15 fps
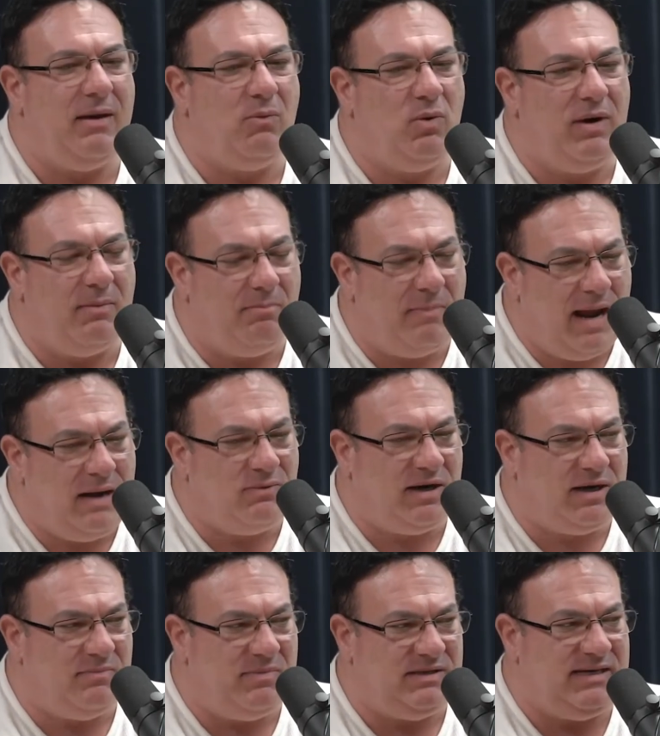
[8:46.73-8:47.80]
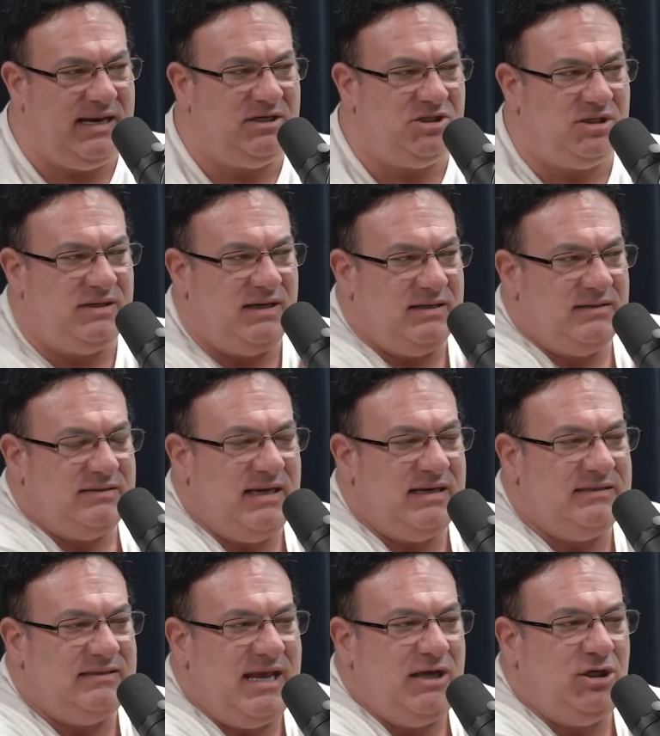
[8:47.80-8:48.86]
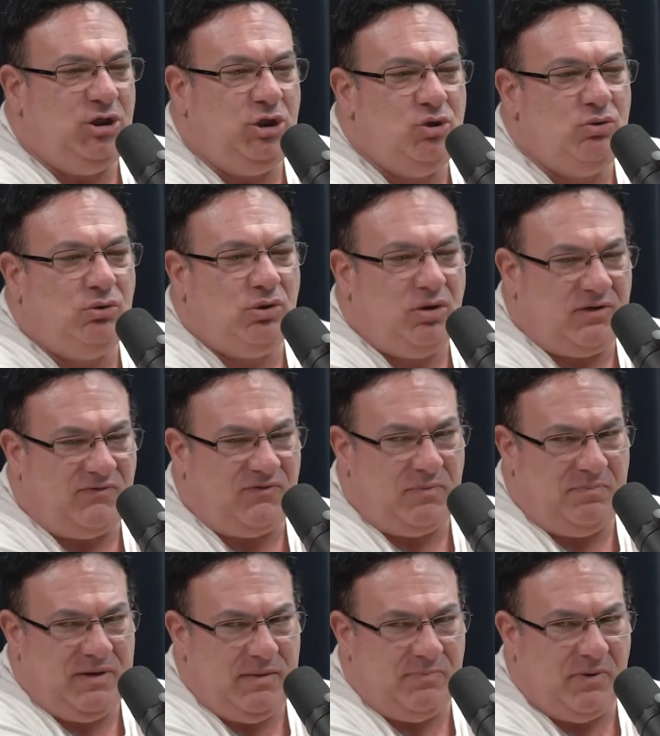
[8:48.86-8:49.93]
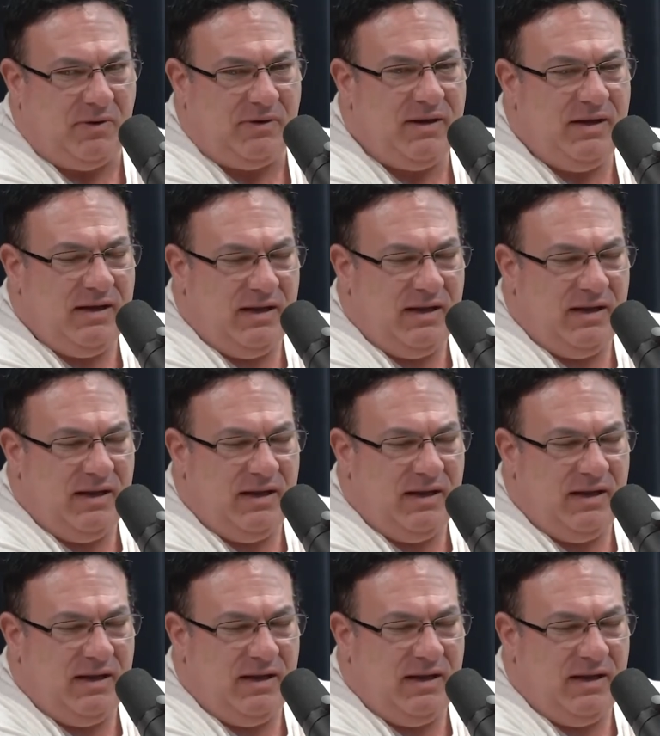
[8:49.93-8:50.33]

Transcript: What my recommendation is is that you look for people